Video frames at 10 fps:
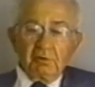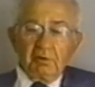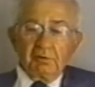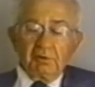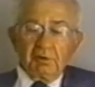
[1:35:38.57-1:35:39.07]

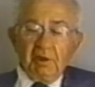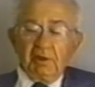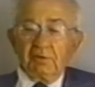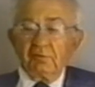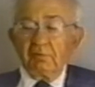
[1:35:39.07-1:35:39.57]
undertake
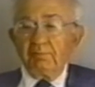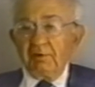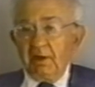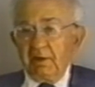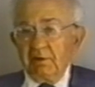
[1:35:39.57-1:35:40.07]
to
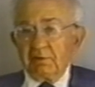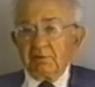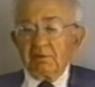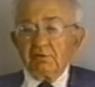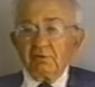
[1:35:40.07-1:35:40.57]
apply it
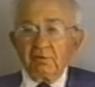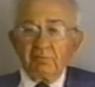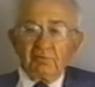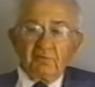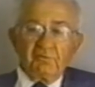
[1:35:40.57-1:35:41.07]
in
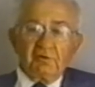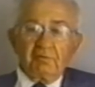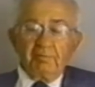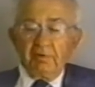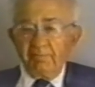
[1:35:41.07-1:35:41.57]
terms of its
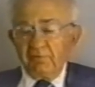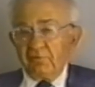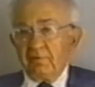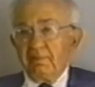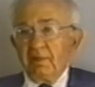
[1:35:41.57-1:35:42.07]
purpose,
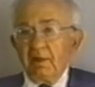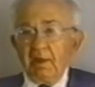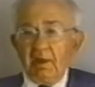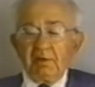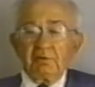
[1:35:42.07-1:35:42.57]

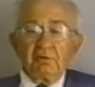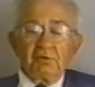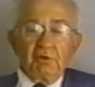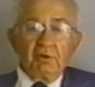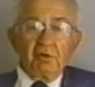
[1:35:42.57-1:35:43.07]
and
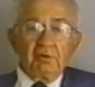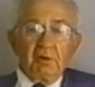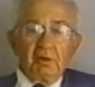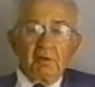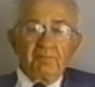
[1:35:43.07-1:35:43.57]
the,
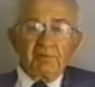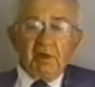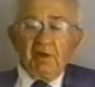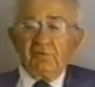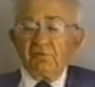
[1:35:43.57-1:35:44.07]
the
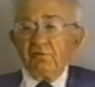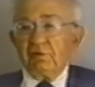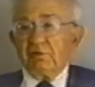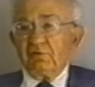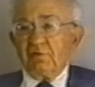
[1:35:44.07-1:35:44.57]
cases in
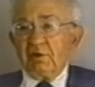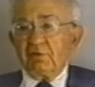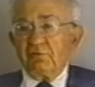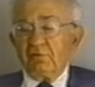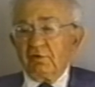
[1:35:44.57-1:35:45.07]
the
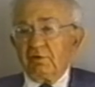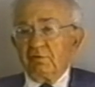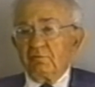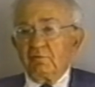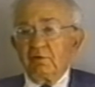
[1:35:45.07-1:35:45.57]
Second Circuit
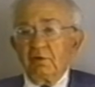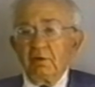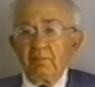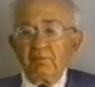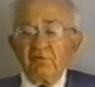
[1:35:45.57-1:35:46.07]
were
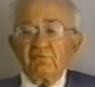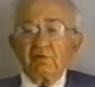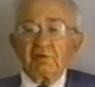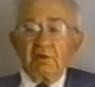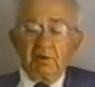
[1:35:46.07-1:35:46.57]

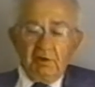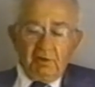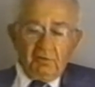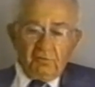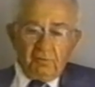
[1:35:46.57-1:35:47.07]
perfectly
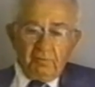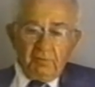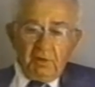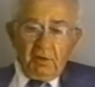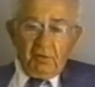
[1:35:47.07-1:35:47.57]
hideous.
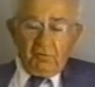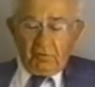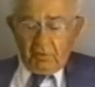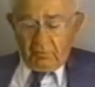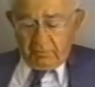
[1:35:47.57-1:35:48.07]

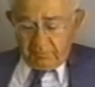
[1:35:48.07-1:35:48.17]
So